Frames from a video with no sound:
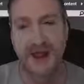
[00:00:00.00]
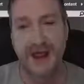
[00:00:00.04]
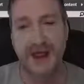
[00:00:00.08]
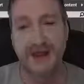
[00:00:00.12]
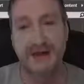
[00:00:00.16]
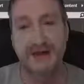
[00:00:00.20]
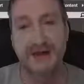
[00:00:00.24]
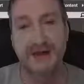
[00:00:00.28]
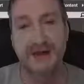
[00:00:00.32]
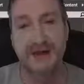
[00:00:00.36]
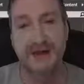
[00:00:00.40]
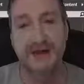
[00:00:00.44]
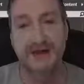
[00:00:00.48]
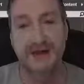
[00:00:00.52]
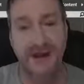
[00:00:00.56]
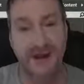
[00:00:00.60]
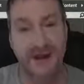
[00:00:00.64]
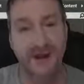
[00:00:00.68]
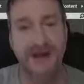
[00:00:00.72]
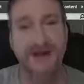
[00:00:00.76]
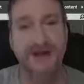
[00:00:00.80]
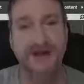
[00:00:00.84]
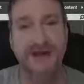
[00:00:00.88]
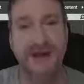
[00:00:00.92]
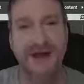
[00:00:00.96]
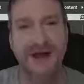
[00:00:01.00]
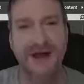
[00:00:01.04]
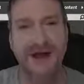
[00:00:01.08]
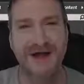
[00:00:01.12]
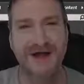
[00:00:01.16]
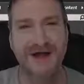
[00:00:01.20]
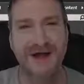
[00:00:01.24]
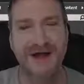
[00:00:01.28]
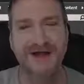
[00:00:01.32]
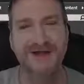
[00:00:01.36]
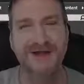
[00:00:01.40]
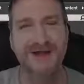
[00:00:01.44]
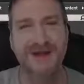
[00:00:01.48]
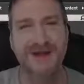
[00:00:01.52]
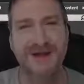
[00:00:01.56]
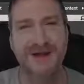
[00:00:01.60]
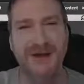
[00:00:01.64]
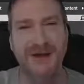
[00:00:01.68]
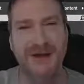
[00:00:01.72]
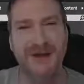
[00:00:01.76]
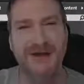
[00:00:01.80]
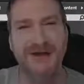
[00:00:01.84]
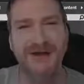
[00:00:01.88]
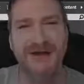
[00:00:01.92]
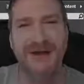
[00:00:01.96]
And yeah, I'll see
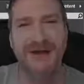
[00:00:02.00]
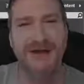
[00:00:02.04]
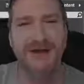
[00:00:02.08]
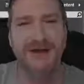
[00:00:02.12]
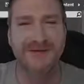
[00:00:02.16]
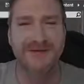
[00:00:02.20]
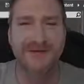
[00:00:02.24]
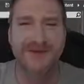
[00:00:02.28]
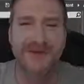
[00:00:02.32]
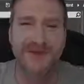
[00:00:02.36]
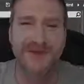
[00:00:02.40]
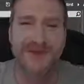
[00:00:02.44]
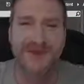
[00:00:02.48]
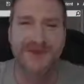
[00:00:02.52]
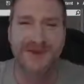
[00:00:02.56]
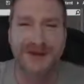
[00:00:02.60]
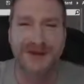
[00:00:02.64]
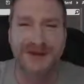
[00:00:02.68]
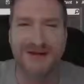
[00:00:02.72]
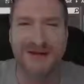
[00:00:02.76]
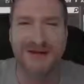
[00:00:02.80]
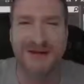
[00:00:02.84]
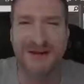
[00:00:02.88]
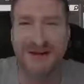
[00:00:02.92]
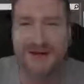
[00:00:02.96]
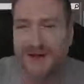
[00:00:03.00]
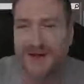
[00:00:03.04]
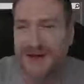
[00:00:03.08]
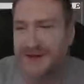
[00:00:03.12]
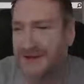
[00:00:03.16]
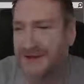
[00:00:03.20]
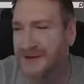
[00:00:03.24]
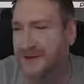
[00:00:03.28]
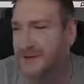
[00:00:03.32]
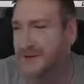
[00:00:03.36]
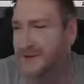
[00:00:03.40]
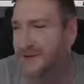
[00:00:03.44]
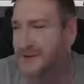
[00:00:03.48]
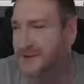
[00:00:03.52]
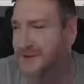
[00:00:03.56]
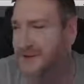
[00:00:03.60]
you guys then. See you guys.